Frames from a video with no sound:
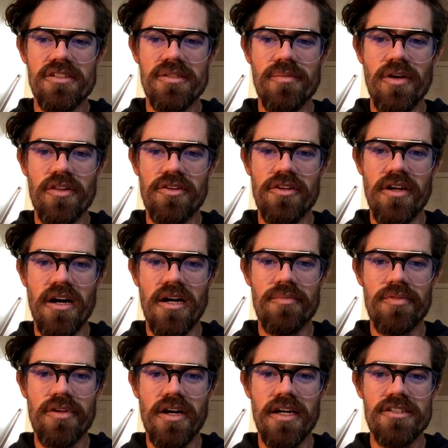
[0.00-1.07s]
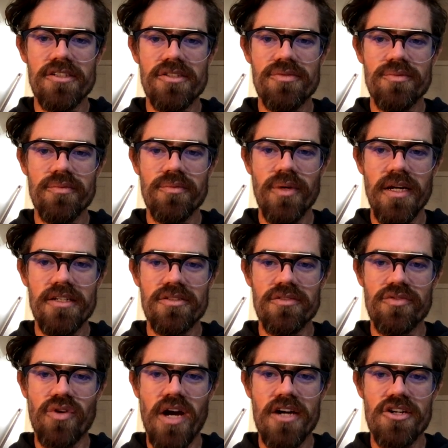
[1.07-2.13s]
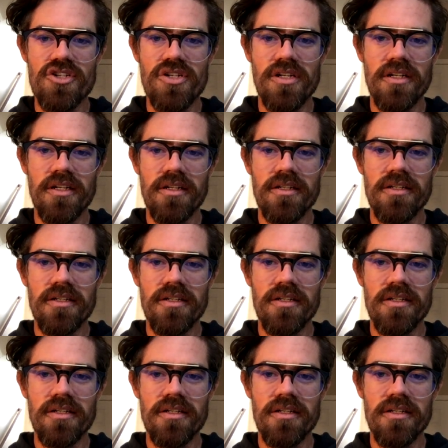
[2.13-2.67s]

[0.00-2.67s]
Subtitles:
some other non-price ways of rationing.